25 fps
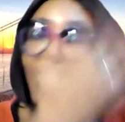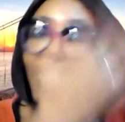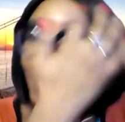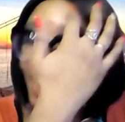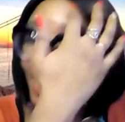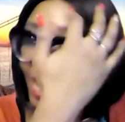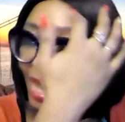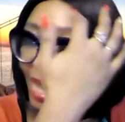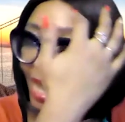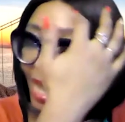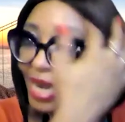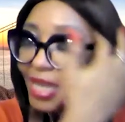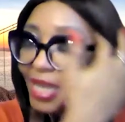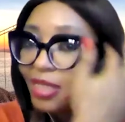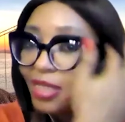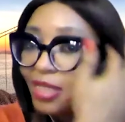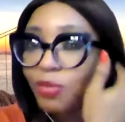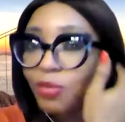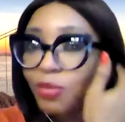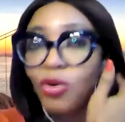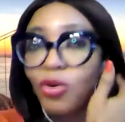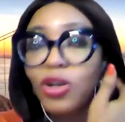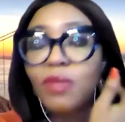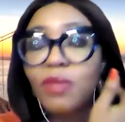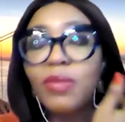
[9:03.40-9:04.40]
And in the board
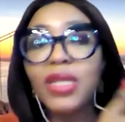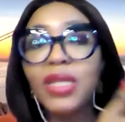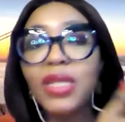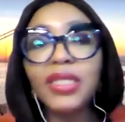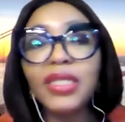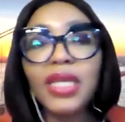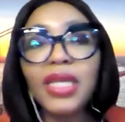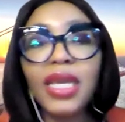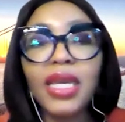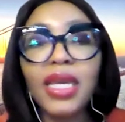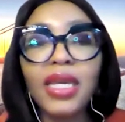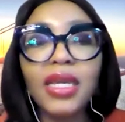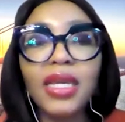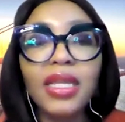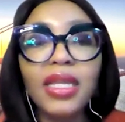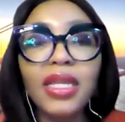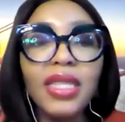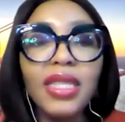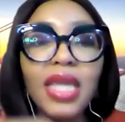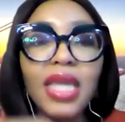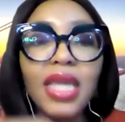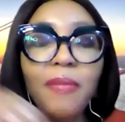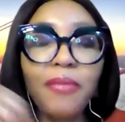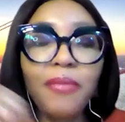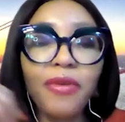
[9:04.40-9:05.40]
meeting, we
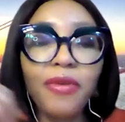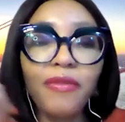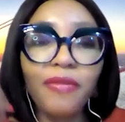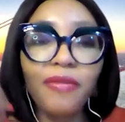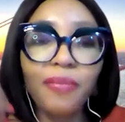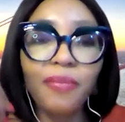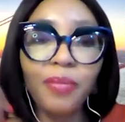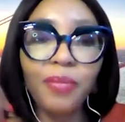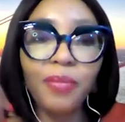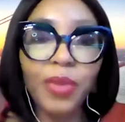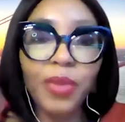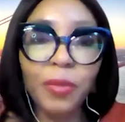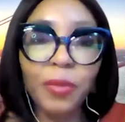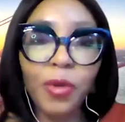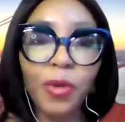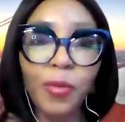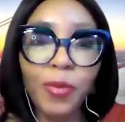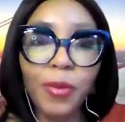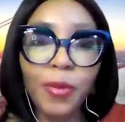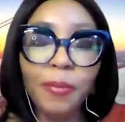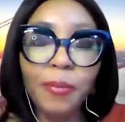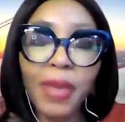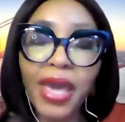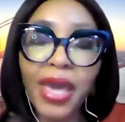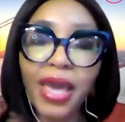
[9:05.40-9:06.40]

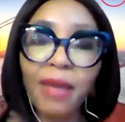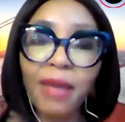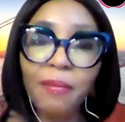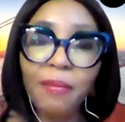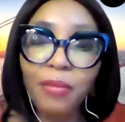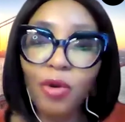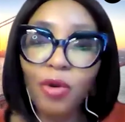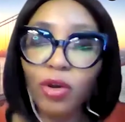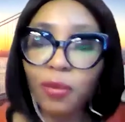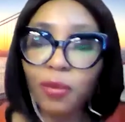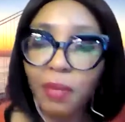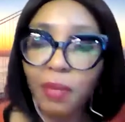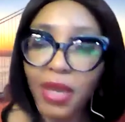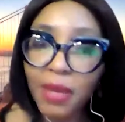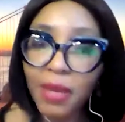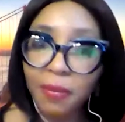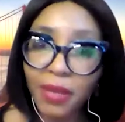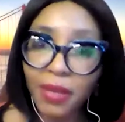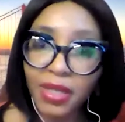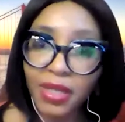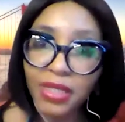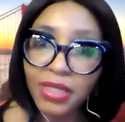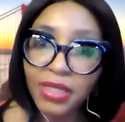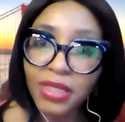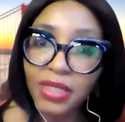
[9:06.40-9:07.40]
prepare board
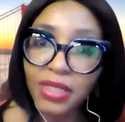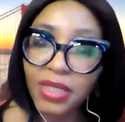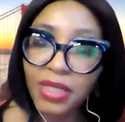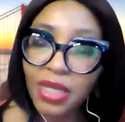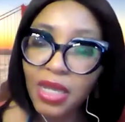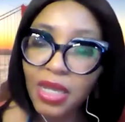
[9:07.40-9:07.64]
papers,